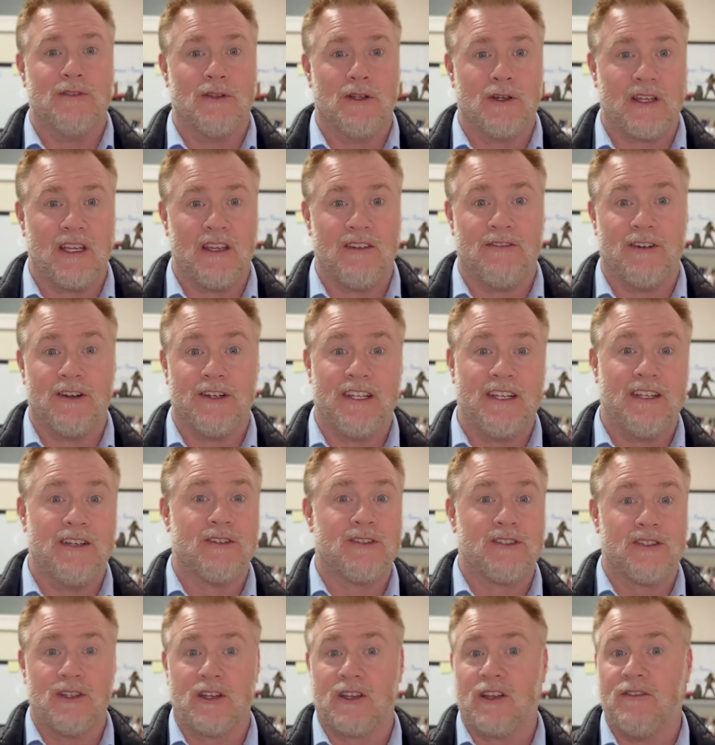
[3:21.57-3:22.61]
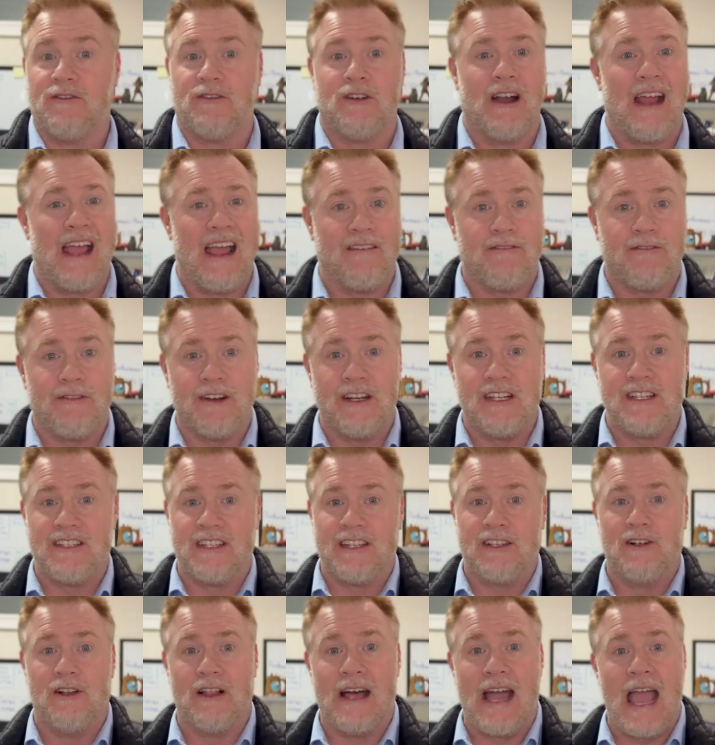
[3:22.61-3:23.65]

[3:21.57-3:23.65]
looking for deals, looking for every single